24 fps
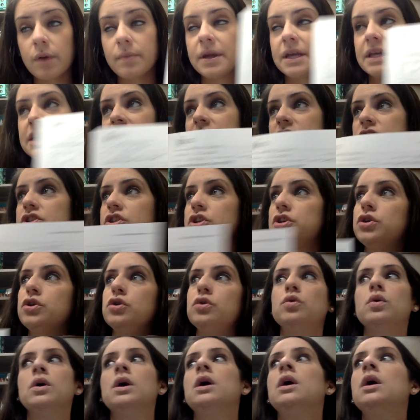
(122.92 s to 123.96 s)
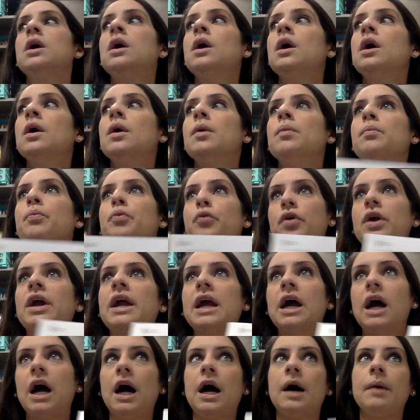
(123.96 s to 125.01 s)
is to bring
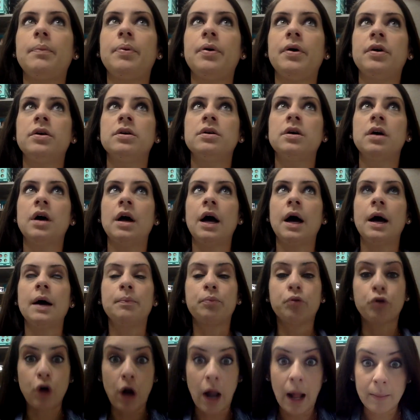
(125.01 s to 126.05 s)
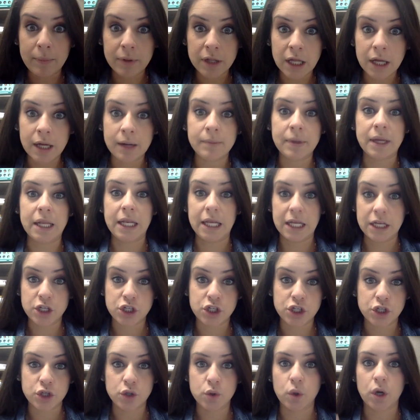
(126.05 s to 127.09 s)
up a problem, an
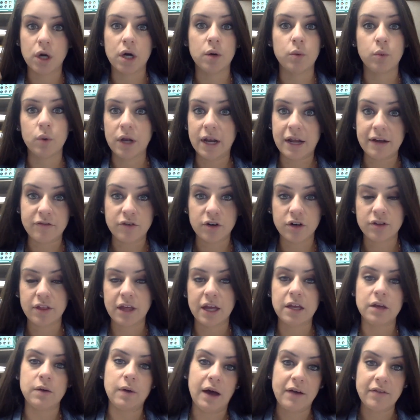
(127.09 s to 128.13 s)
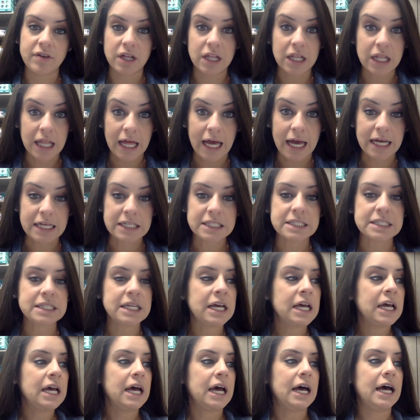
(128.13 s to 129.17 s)
issue, whatever that you have in class
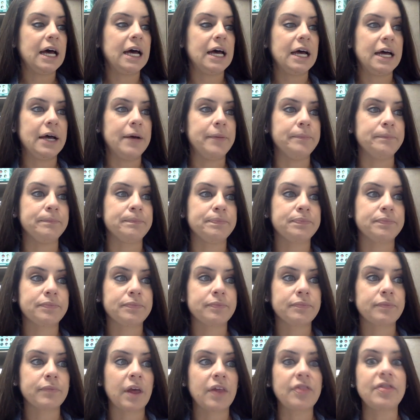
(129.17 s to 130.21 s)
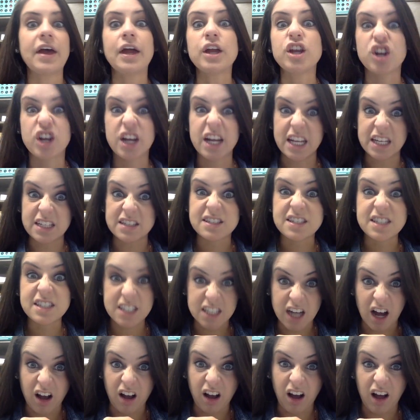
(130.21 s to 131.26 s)
that you're getting
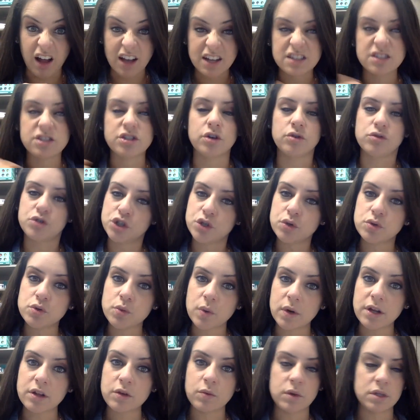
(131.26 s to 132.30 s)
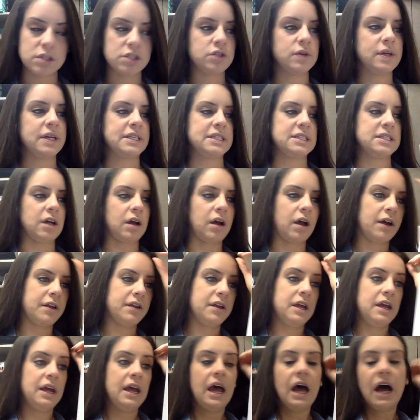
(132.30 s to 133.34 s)
stuck on. So choose one of the ones you get stuck on.
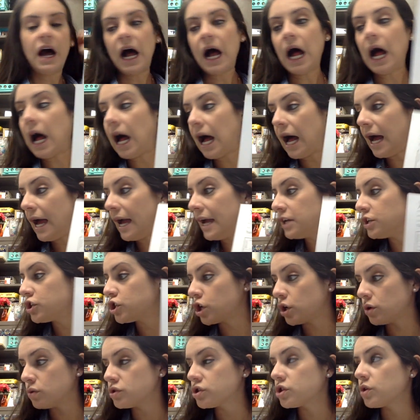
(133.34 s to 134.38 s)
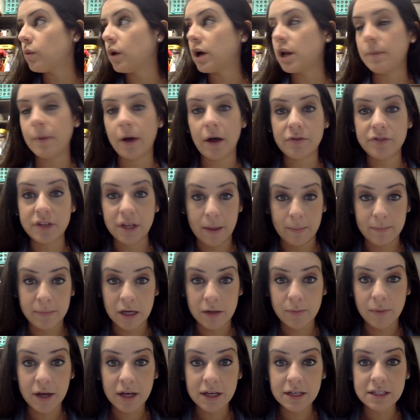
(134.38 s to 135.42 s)
I chose the one about the
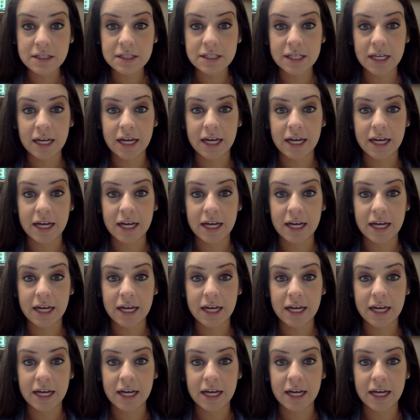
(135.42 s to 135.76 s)
amoebas.